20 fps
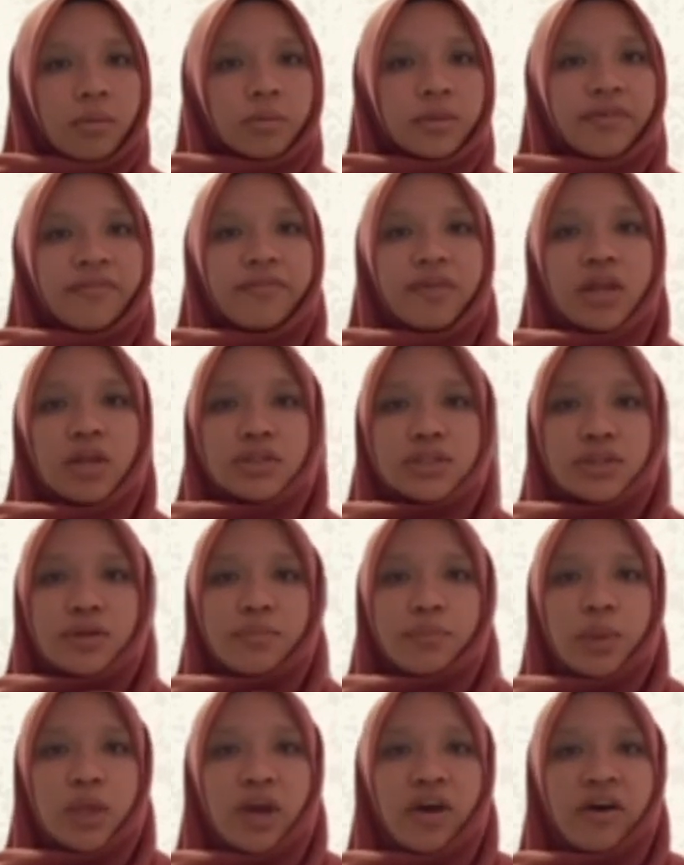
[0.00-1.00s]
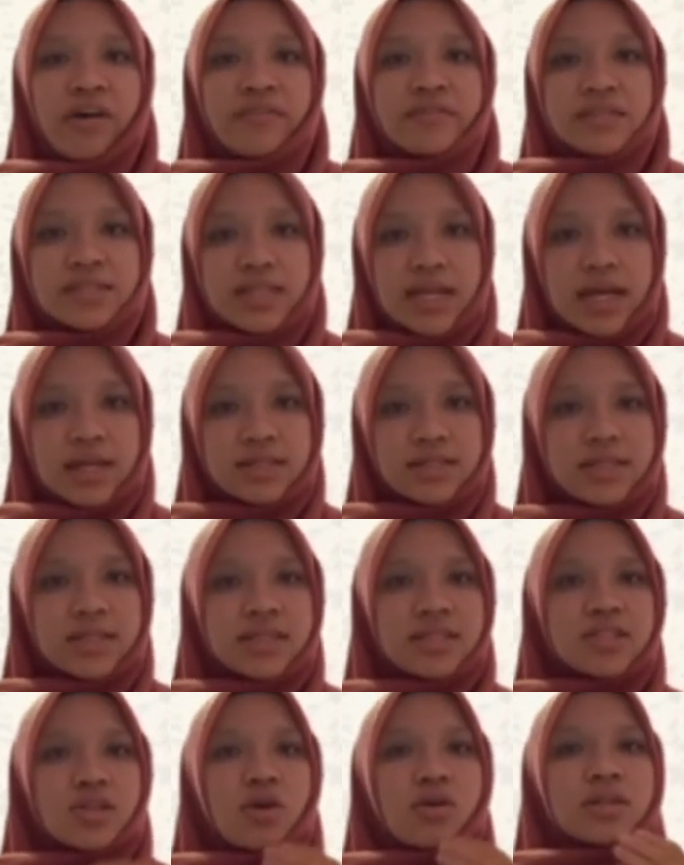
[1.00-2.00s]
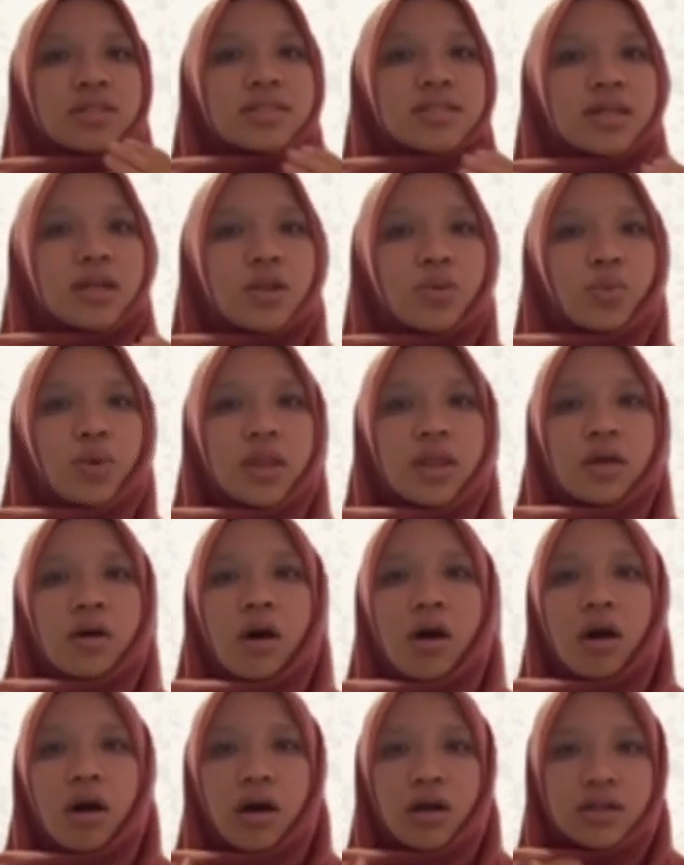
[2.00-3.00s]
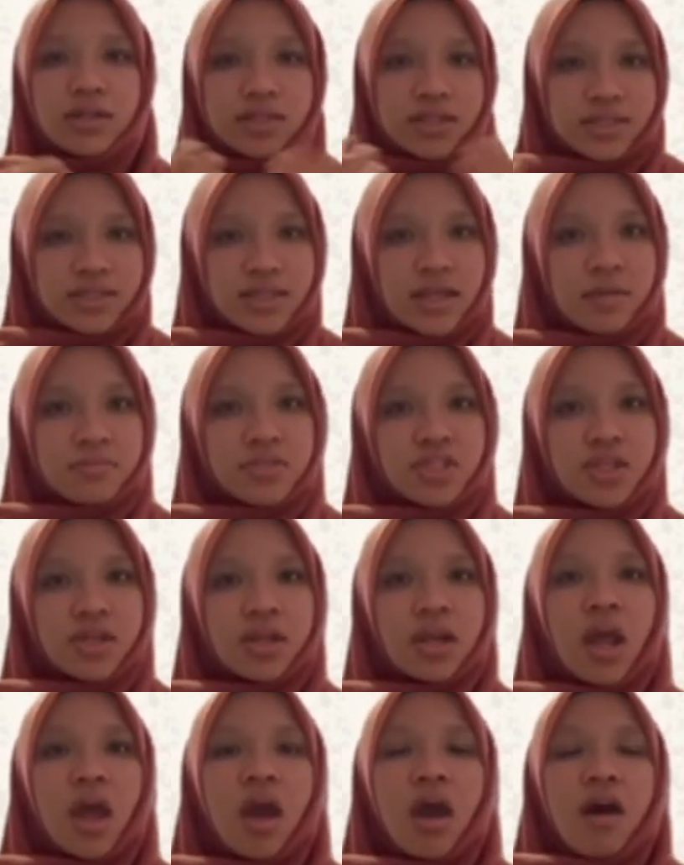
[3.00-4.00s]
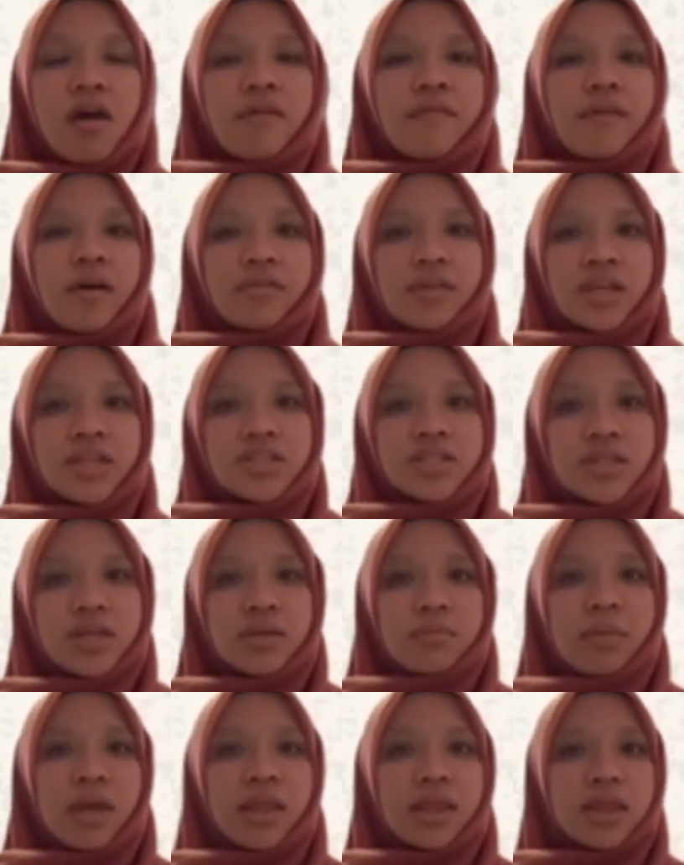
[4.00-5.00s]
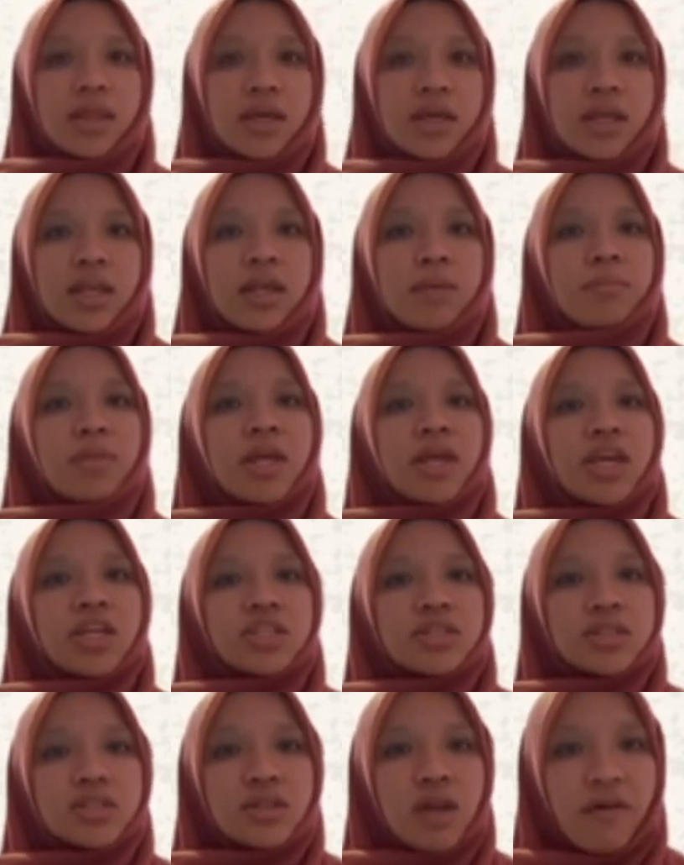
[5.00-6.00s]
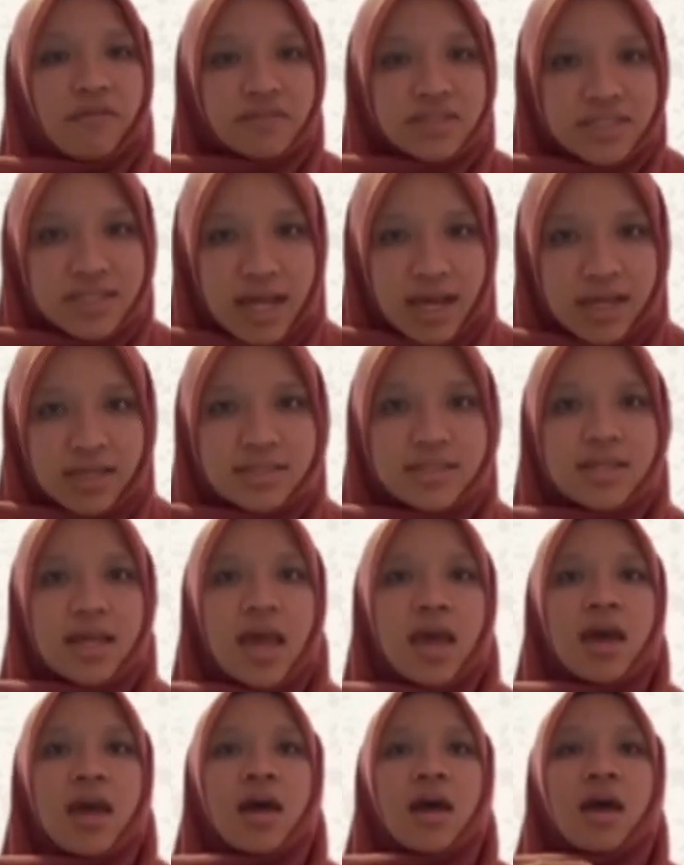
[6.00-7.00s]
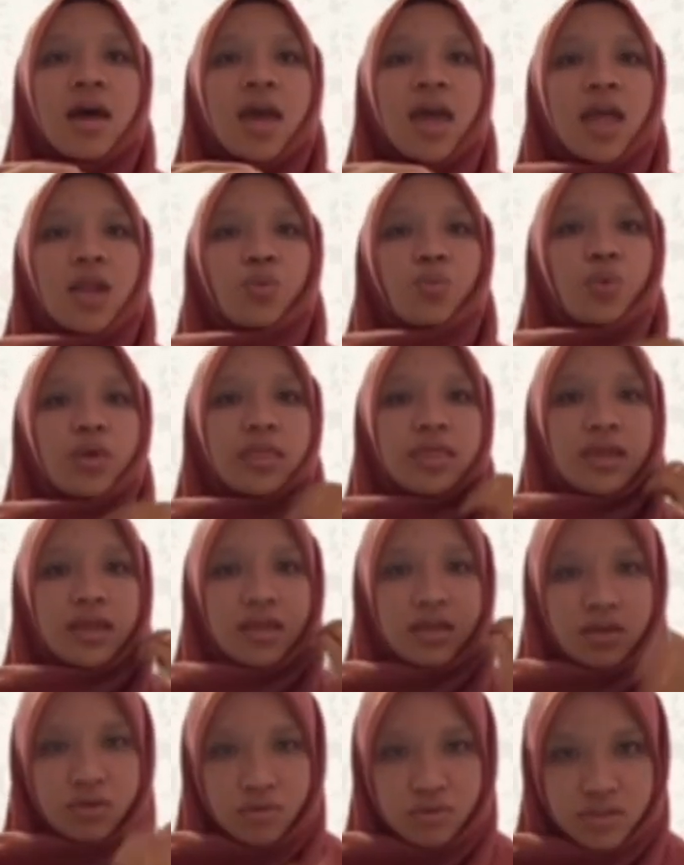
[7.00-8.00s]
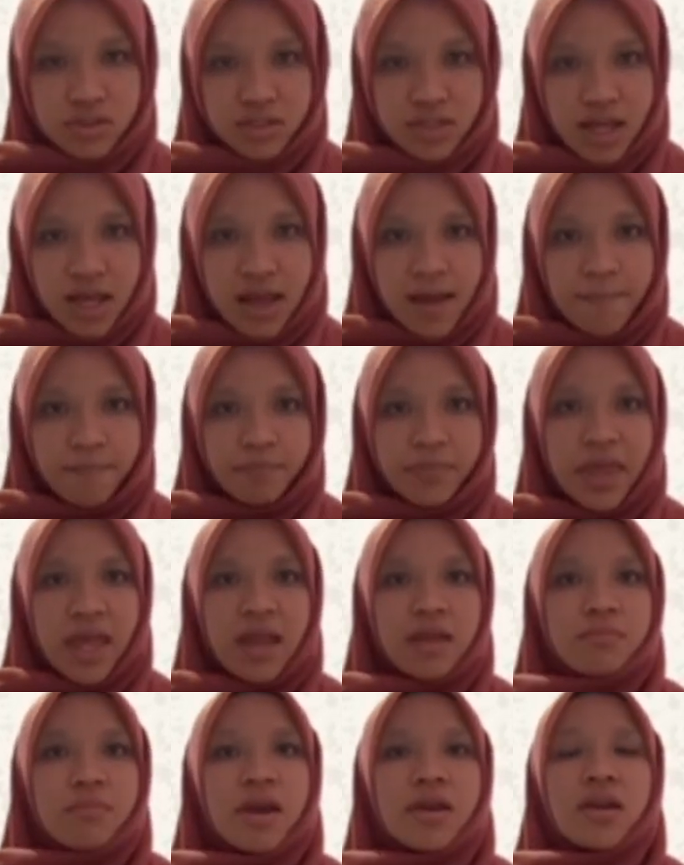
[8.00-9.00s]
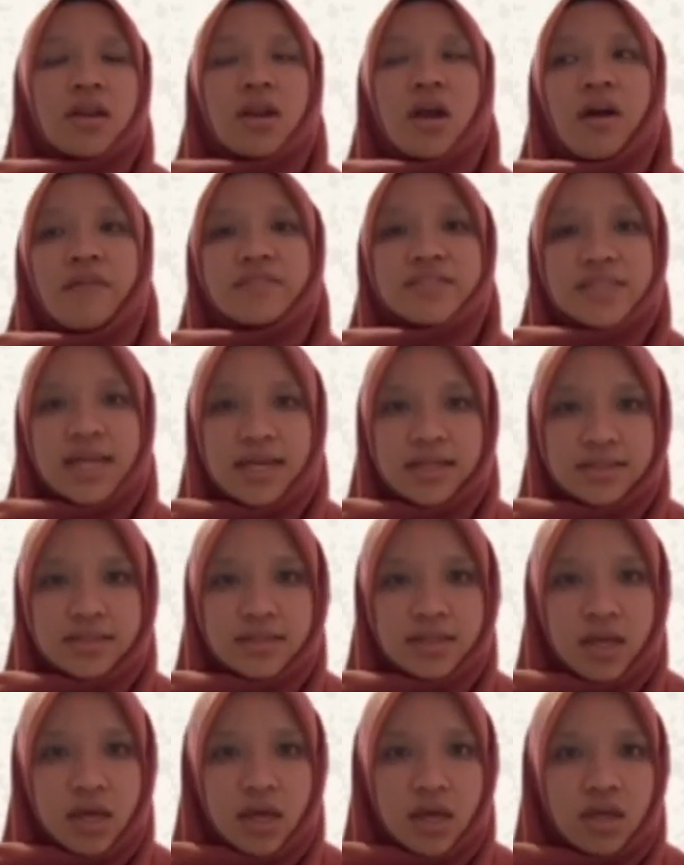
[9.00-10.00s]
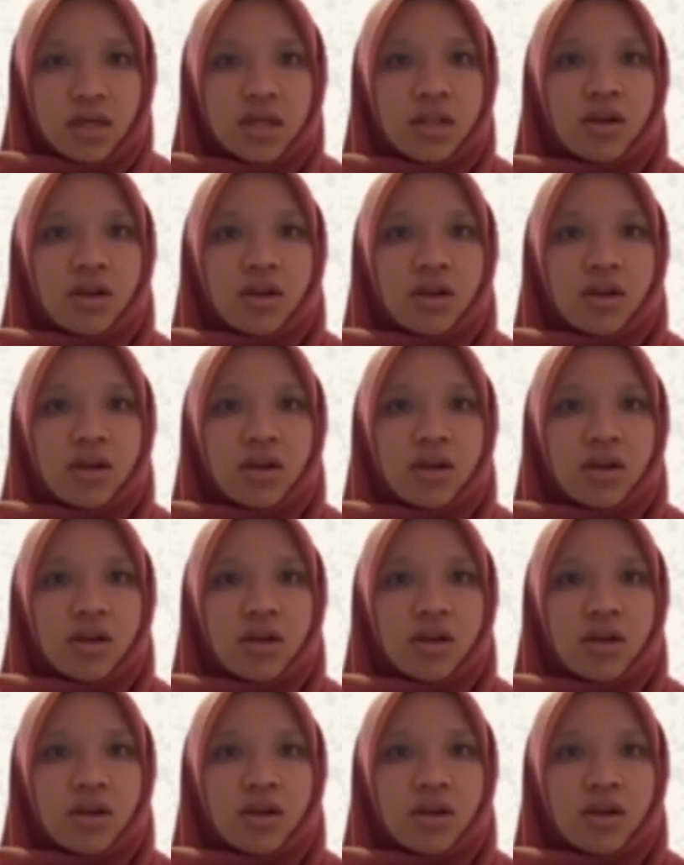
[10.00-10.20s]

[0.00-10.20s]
the philosophy of science is concerned with the all assumption, foundation, method, implications of science, and with the use and merit of science. It